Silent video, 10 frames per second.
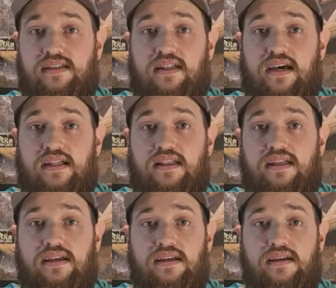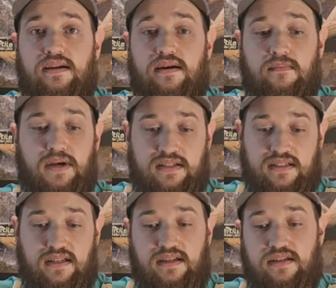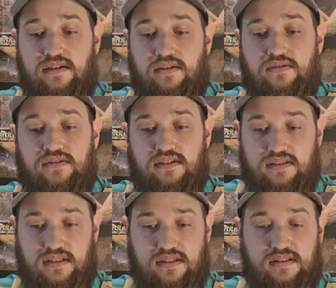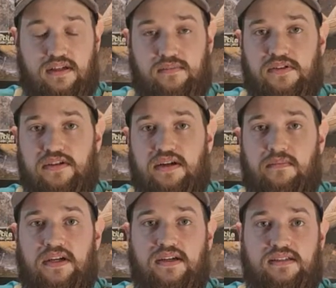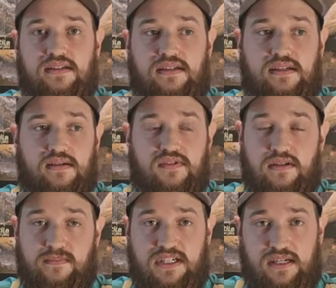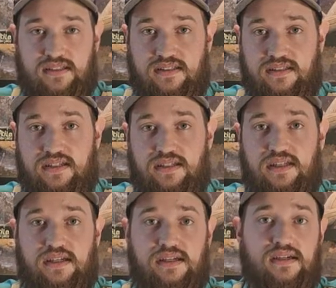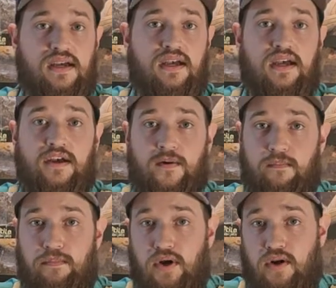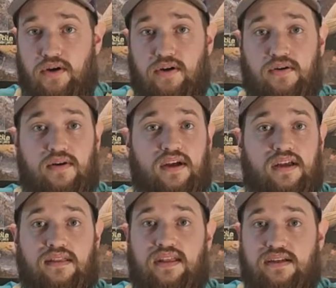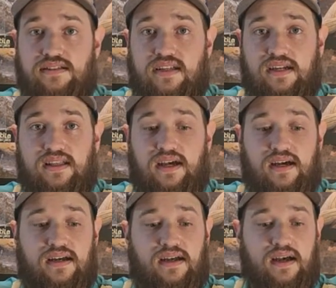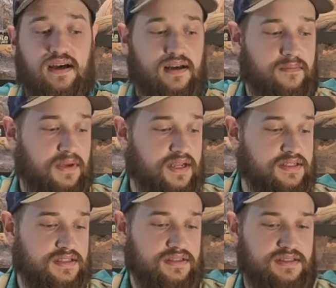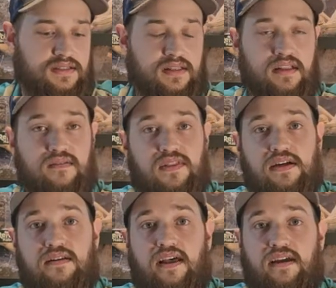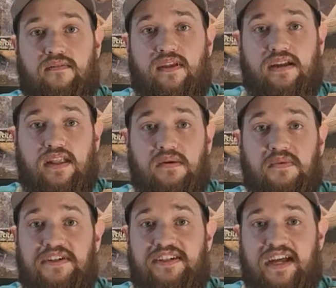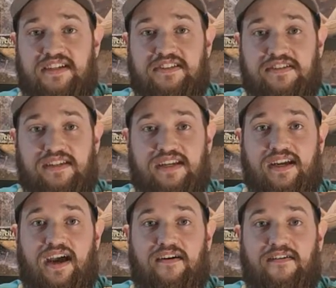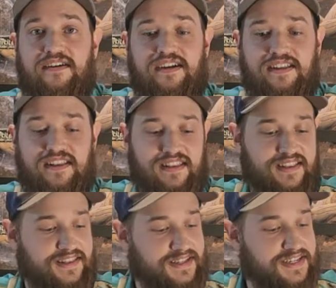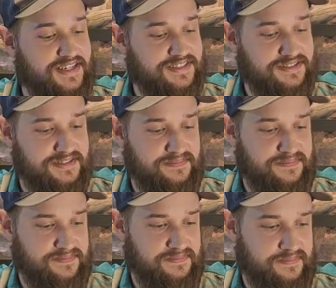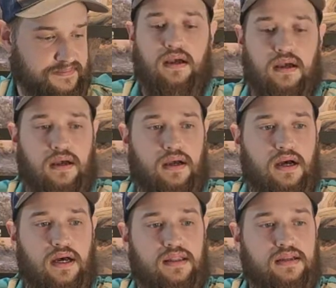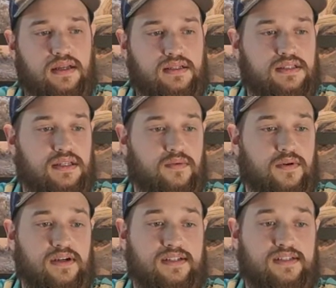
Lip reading: that the best thing to use is this substrate because it gives them chances to dig, burrow, and things like that, and just live their life like they would naturally out in the desert. The next thing we're going